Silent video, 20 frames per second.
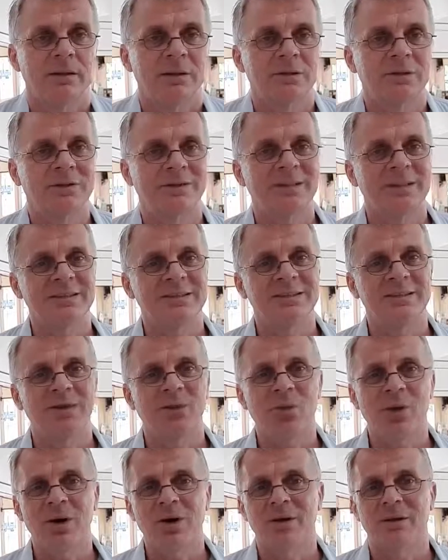So that is the
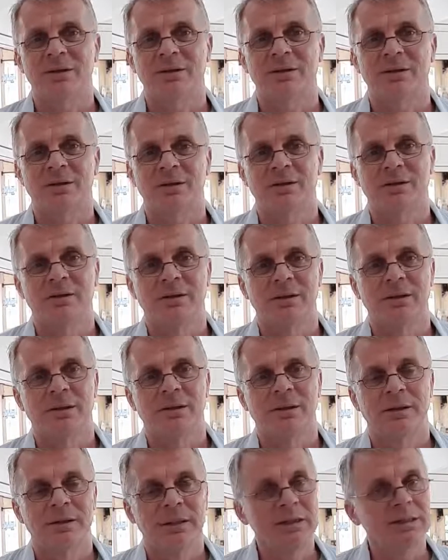word.
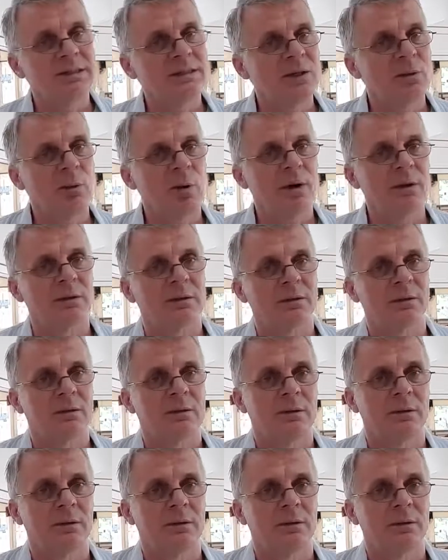This is the word.